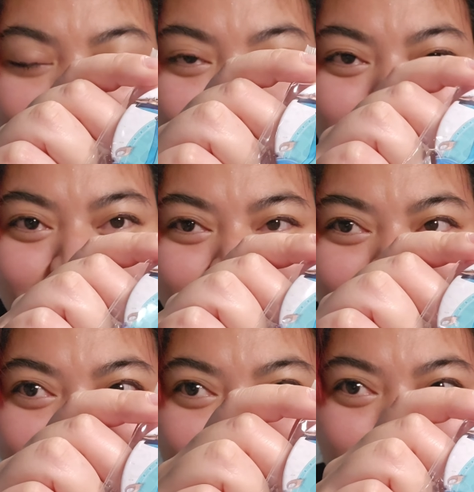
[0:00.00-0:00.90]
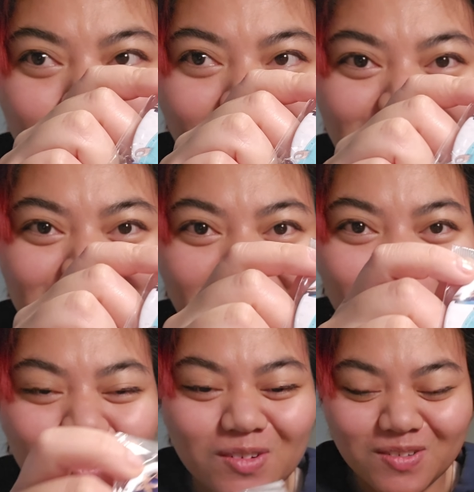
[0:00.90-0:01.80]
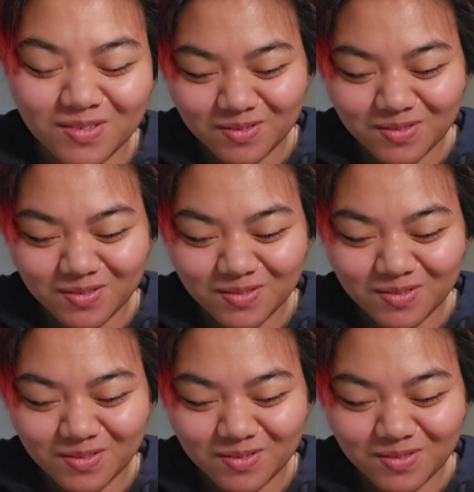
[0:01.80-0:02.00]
I'm so excited to try this out.